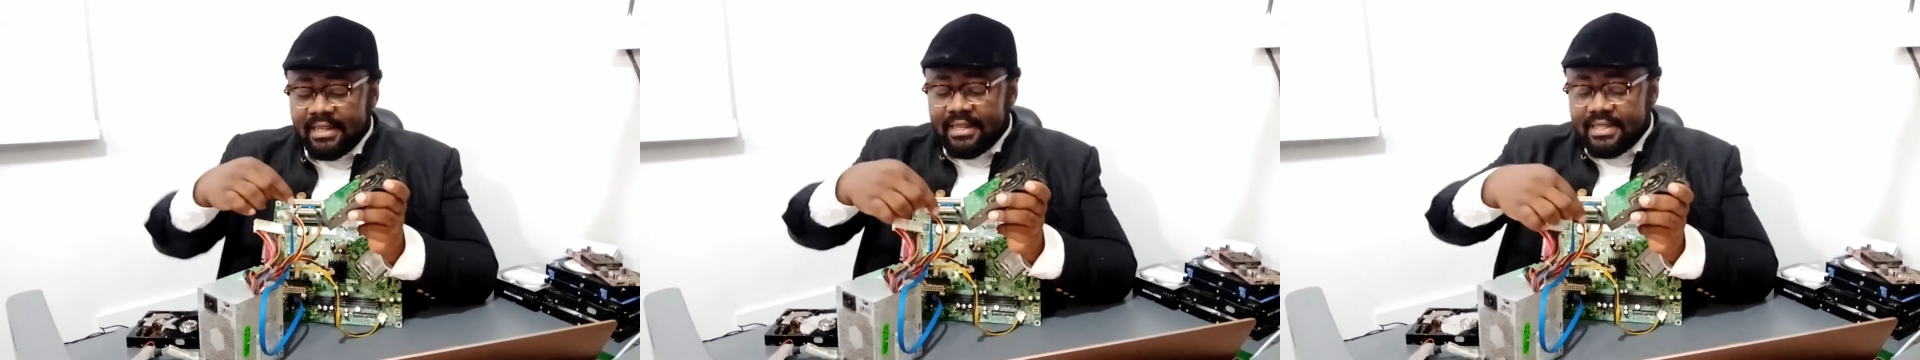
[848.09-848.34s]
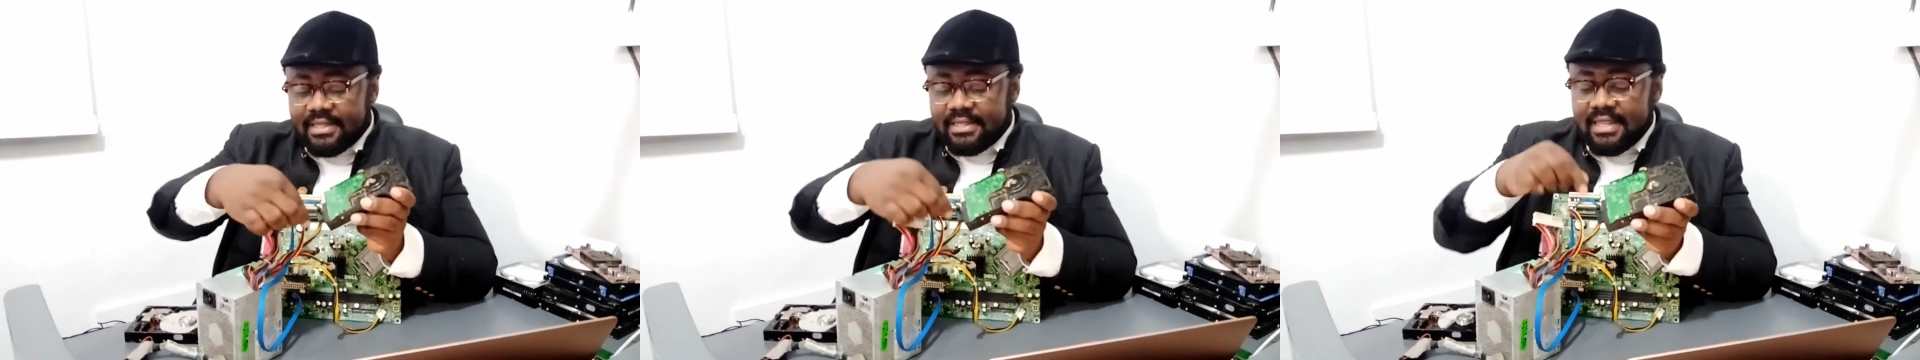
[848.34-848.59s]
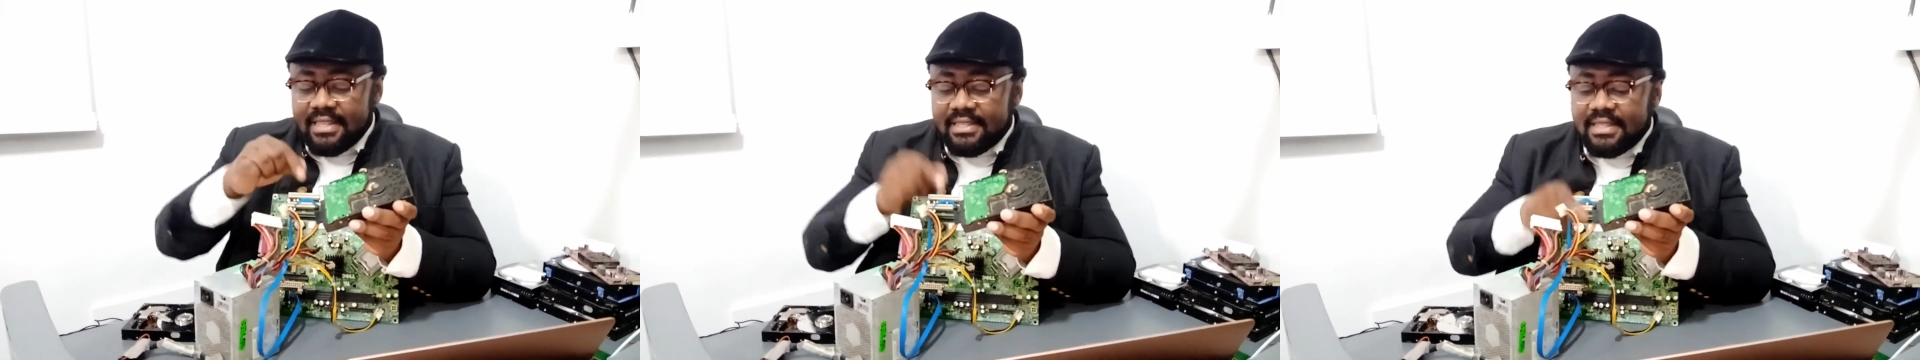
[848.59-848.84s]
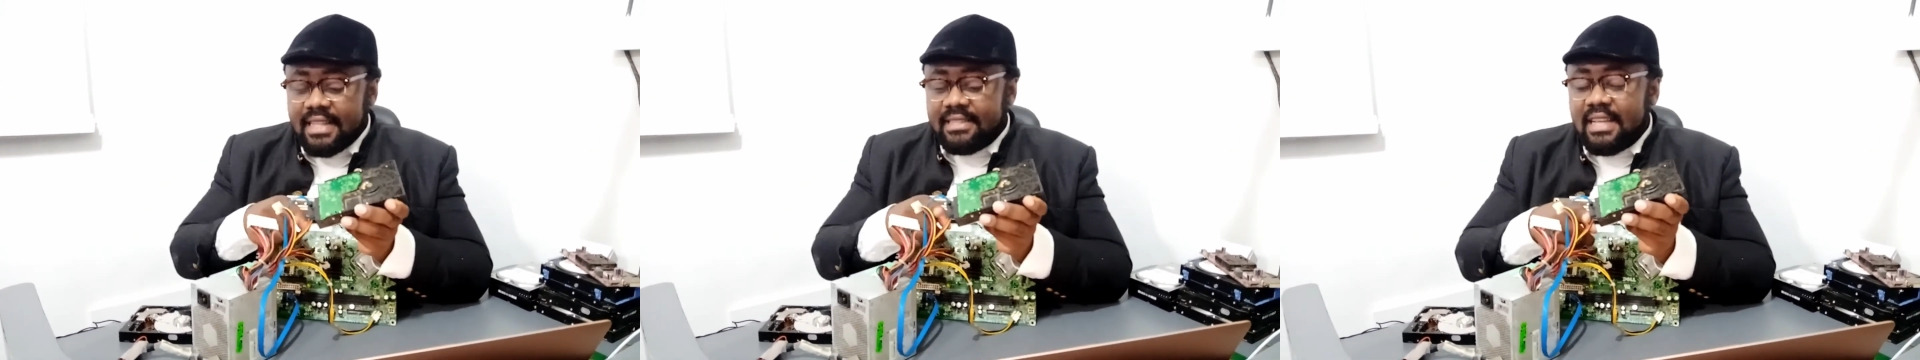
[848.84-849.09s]
This is a
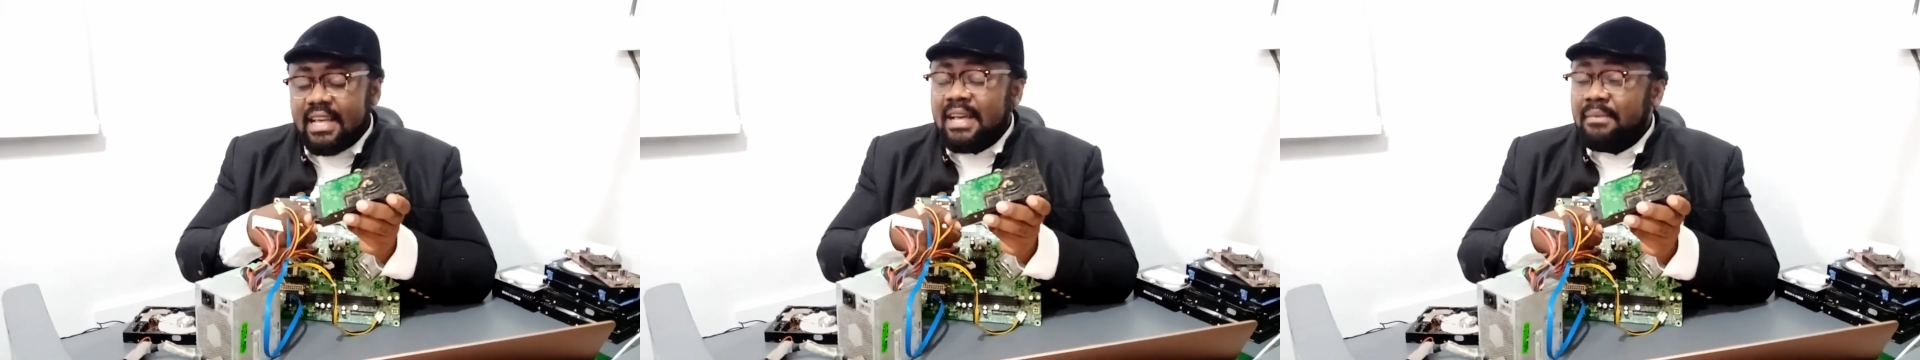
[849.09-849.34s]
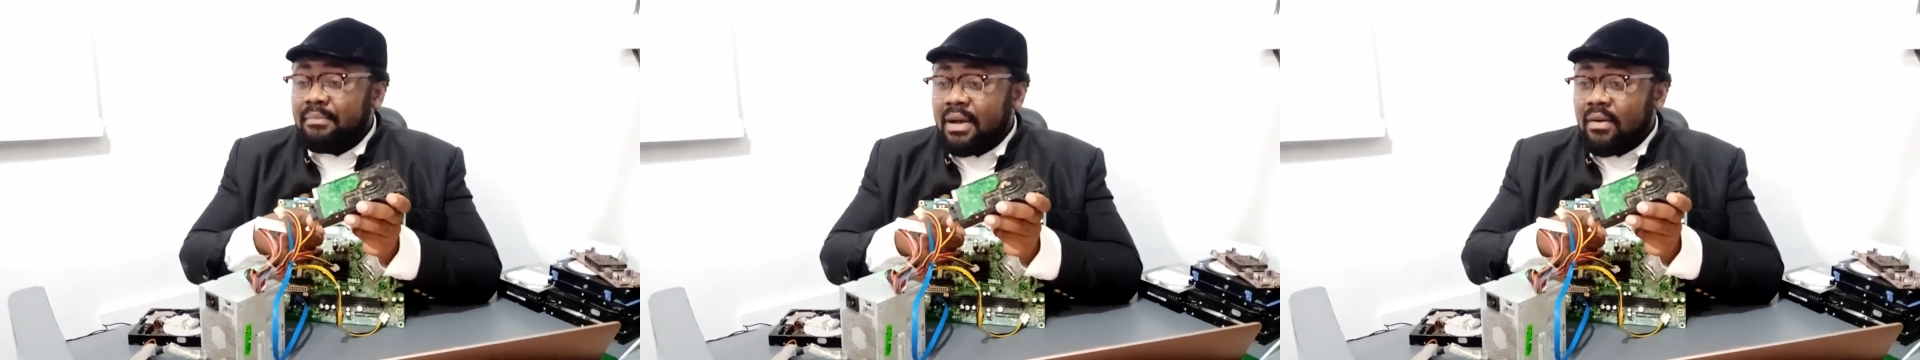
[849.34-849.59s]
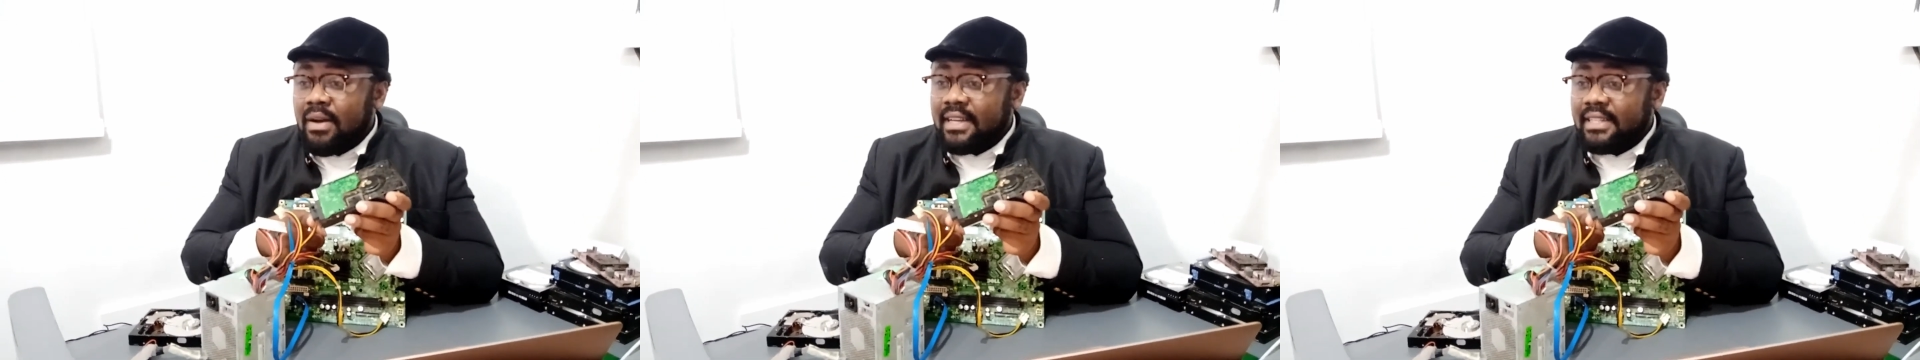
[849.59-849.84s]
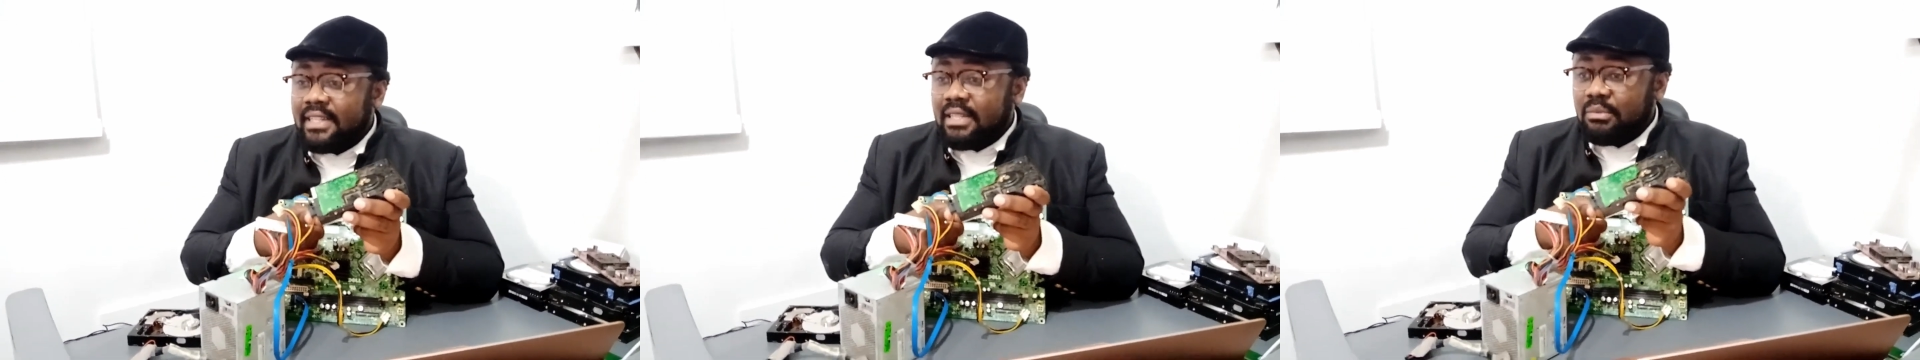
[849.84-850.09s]
SATA
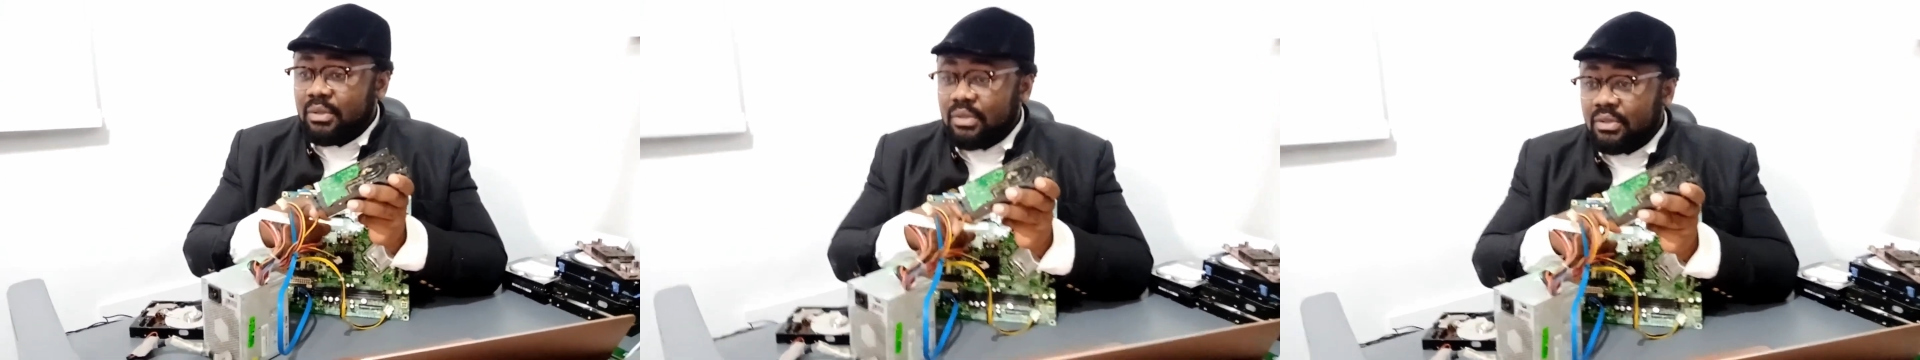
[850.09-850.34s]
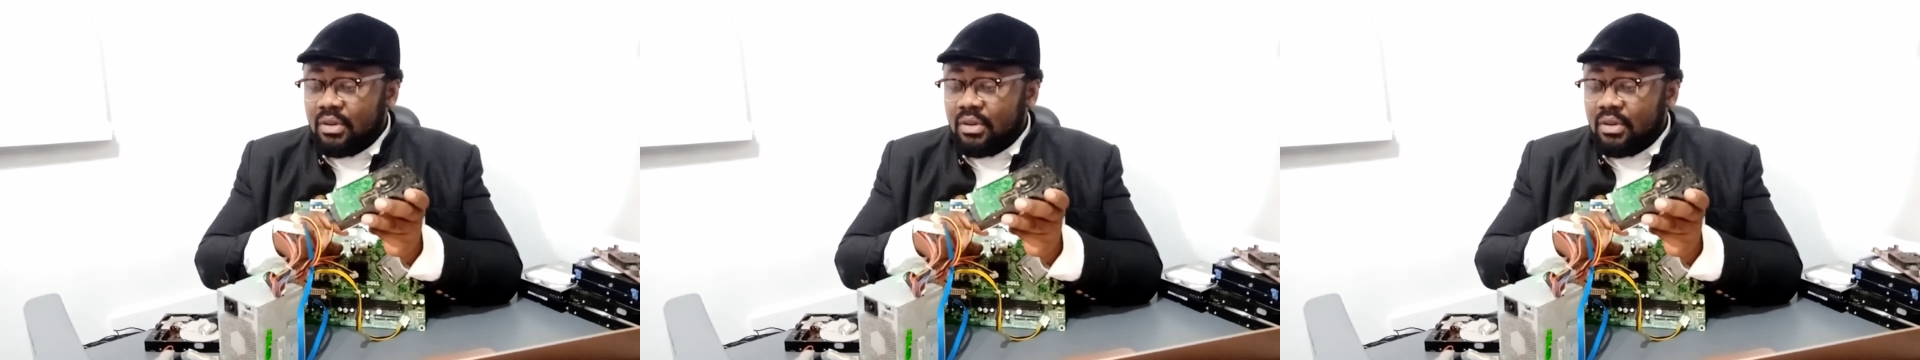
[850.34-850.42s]
power cable,